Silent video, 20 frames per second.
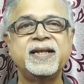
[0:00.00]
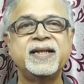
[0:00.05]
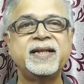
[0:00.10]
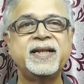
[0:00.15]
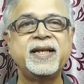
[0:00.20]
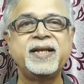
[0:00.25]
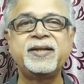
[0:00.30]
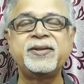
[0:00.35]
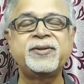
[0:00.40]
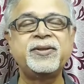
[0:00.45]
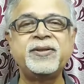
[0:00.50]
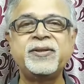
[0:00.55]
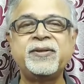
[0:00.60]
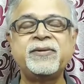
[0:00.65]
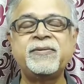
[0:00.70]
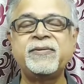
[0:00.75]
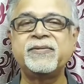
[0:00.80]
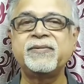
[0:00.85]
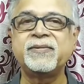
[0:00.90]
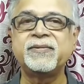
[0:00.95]
They don't
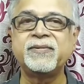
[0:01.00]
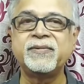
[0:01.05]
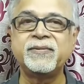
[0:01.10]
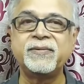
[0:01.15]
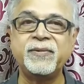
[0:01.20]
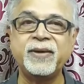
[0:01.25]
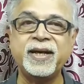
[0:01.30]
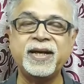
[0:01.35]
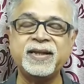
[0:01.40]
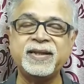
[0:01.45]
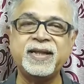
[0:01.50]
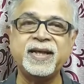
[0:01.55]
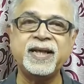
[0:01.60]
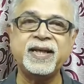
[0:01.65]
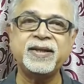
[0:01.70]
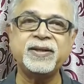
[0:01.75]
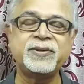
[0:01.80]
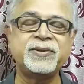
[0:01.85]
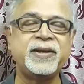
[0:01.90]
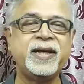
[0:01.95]
know where they
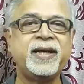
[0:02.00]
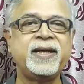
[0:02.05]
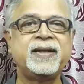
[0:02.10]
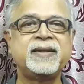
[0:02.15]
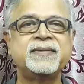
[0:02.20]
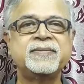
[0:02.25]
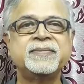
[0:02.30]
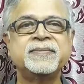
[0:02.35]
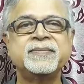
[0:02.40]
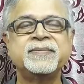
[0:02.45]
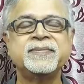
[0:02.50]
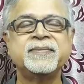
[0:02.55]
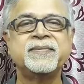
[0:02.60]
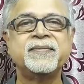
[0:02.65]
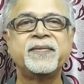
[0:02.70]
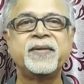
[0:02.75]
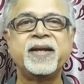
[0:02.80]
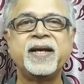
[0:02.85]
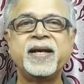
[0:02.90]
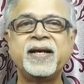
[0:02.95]
are going.
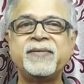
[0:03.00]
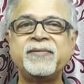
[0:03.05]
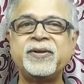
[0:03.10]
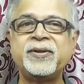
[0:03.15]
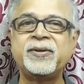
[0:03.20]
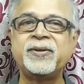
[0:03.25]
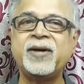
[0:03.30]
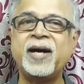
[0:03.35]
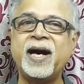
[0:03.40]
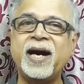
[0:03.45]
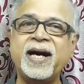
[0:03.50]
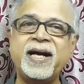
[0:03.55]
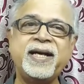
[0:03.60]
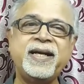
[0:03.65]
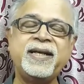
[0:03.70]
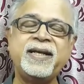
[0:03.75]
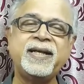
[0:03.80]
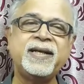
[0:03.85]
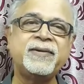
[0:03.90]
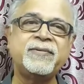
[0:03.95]
They have no
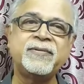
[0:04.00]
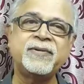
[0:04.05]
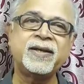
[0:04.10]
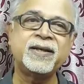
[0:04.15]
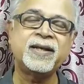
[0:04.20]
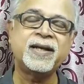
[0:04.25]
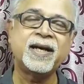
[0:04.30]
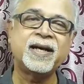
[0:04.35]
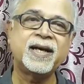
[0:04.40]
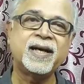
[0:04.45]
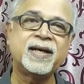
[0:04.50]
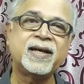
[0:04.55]
idea what